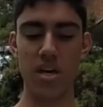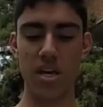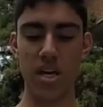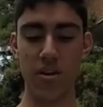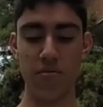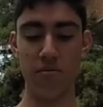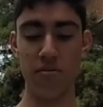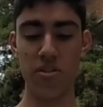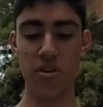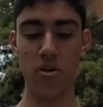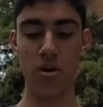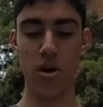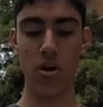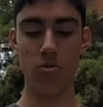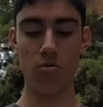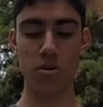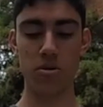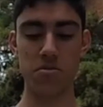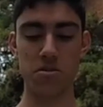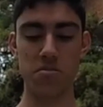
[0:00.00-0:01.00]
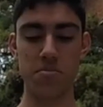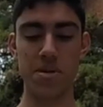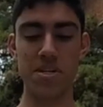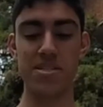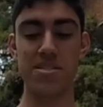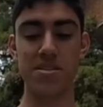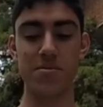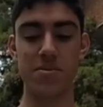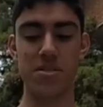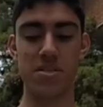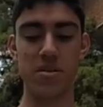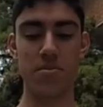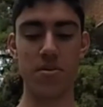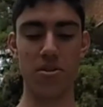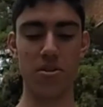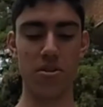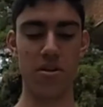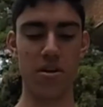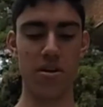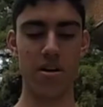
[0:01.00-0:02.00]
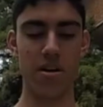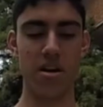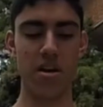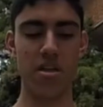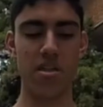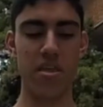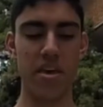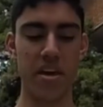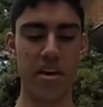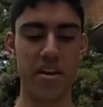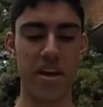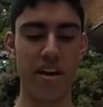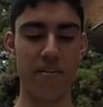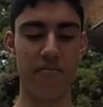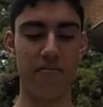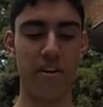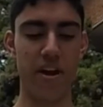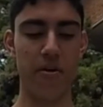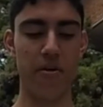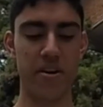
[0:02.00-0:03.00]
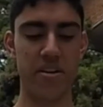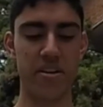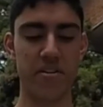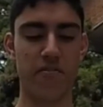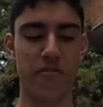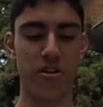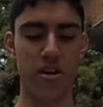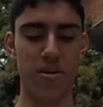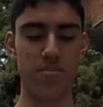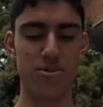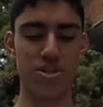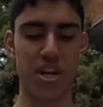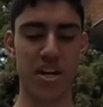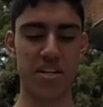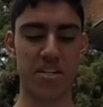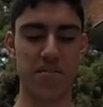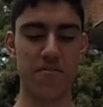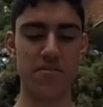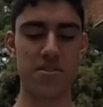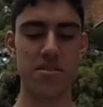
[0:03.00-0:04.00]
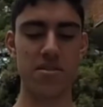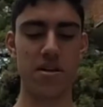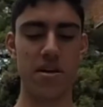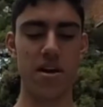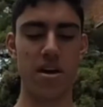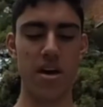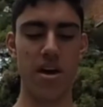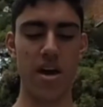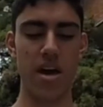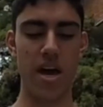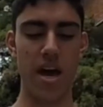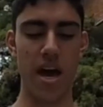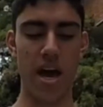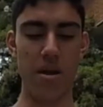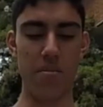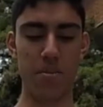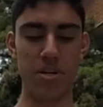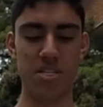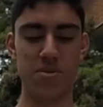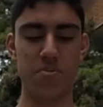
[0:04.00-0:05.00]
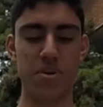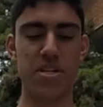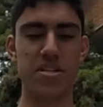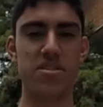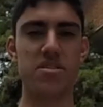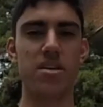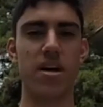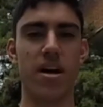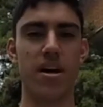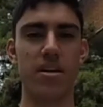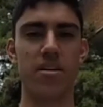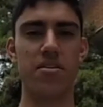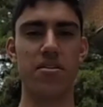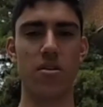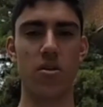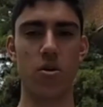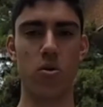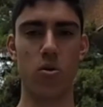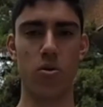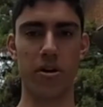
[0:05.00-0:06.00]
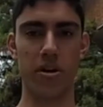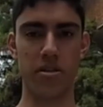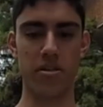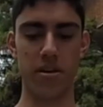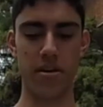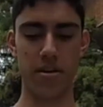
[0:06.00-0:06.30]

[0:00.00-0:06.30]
Even though all roads may seem similar, they can have very different objectives and must be designed accordingly.